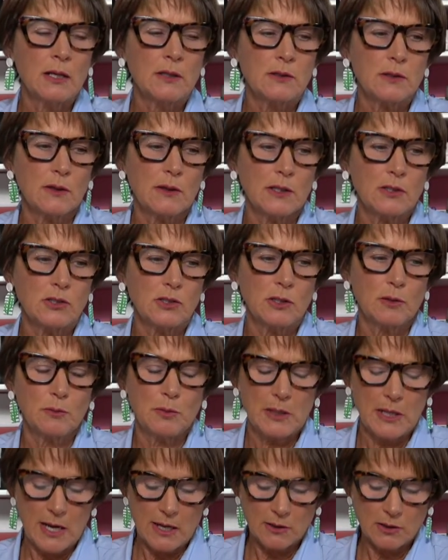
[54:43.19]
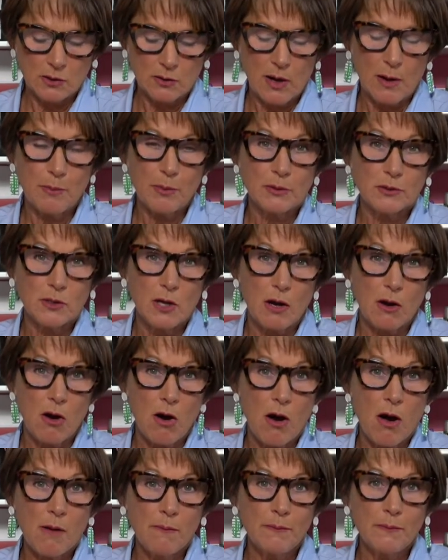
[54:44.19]
So they should be at
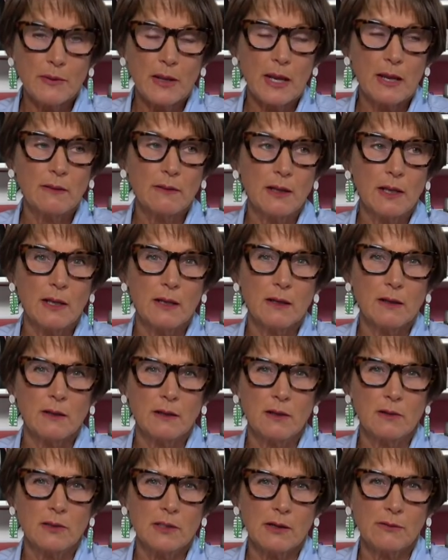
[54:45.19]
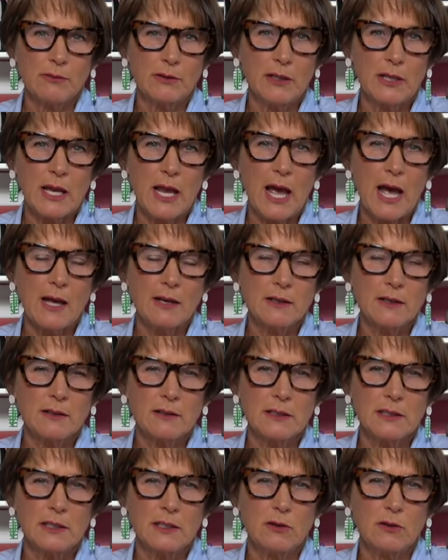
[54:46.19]
scrapbook.com, and then they're definitely at
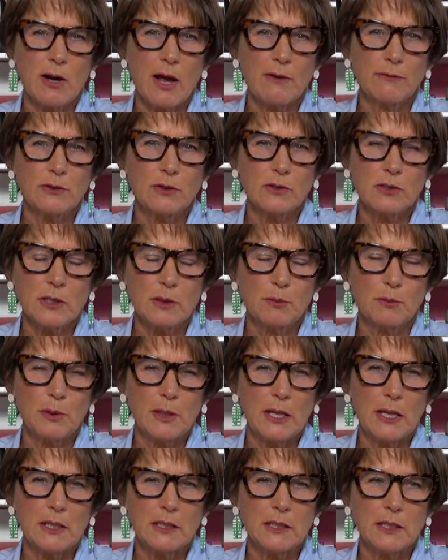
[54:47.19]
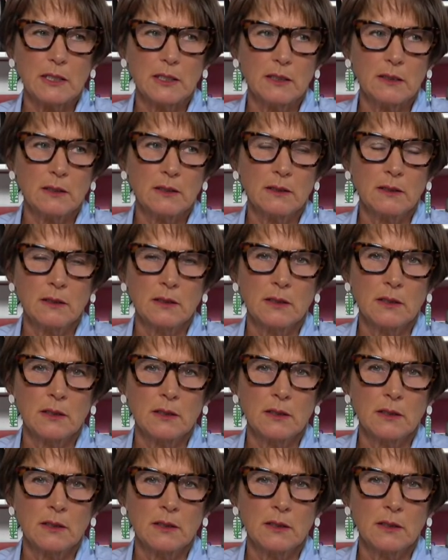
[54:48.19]
the Crafters Companion